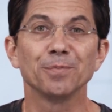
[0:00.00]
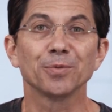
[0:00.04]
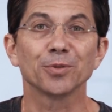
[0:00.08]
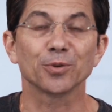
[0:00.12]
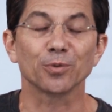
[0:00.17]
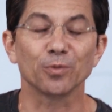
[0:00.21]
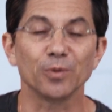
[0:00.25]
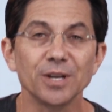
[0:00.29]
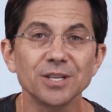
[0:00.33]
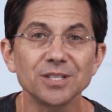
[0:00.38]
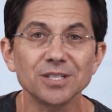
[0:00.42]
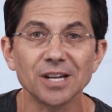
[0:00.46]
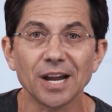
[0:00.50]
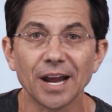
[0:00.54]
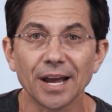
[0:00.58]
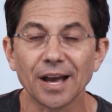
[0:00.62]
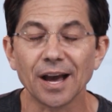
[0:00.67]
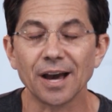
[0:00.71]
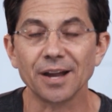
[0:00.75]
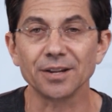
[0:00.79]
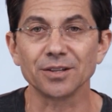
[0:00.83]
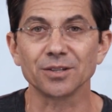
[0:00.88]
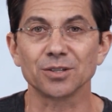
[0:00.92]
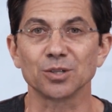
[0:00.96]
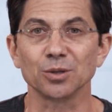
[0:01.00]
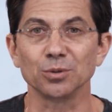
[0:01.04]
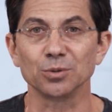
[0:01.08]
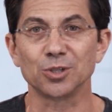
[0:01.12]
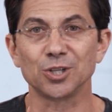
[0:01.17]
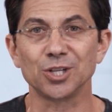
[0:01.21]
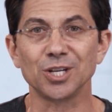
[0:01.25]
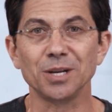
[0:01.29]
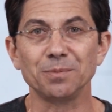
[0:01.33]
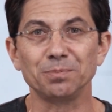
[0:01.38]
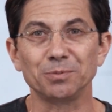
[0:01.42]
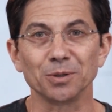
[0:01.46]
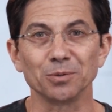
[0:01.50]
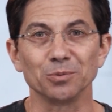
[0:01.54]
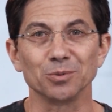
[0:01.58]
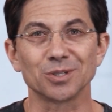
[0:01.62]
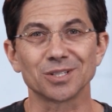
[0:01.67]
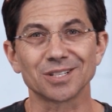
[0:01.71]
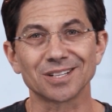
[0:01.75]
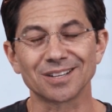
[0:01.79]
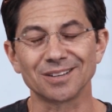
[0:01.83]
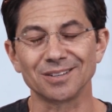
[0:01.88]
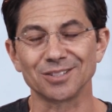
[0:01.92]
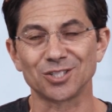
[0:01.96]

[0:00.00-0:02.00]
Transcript: The reason I got it so cheap, it was